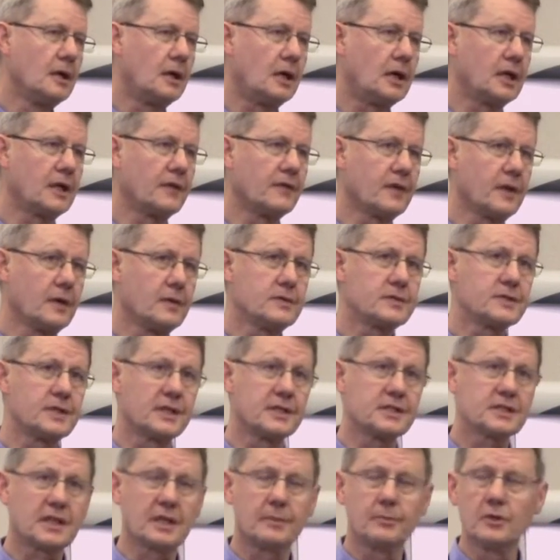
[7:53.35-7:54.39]
All of those
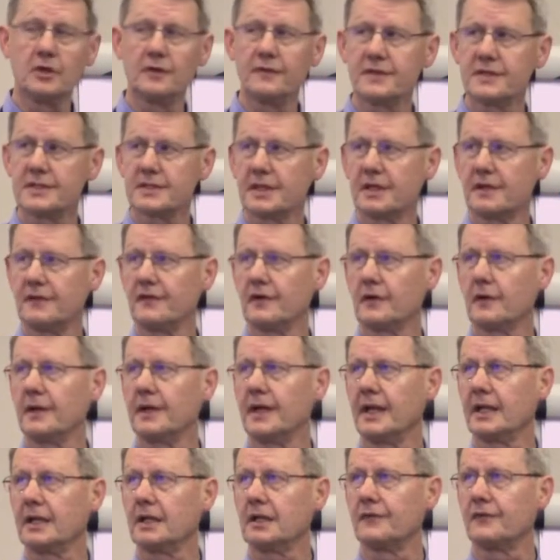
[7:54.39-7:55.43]
things can move us in a very
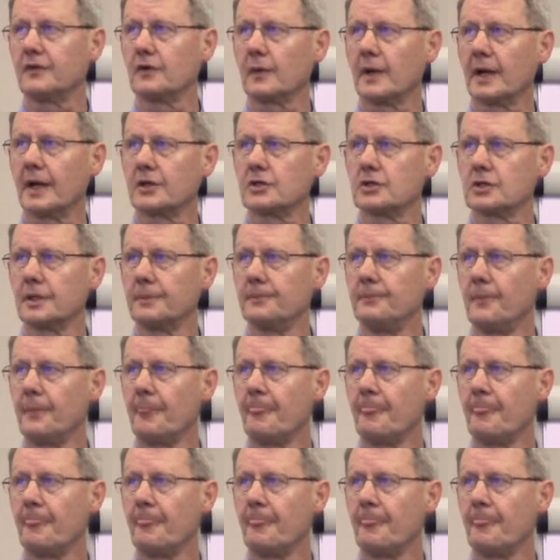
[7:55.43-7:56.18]
negative direction.